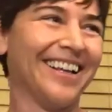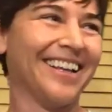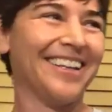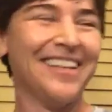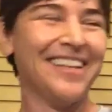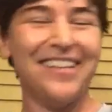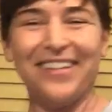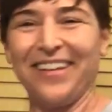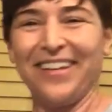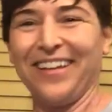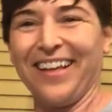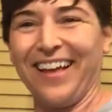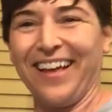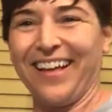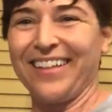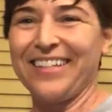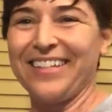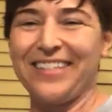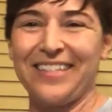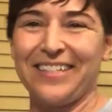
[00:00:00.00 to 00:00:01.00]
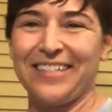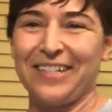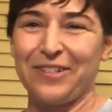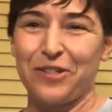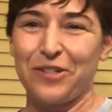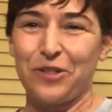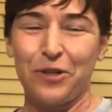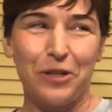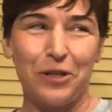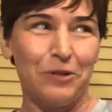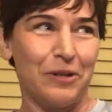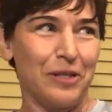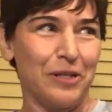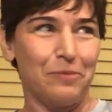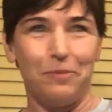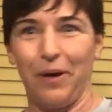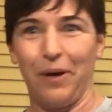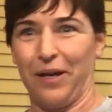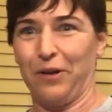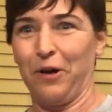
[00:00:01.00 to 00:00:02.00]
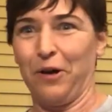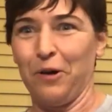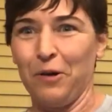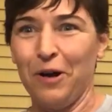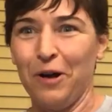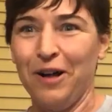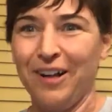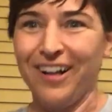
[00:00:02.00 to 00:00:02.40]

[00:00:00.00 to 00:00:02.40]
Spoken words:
At least he didn't show you his butthole.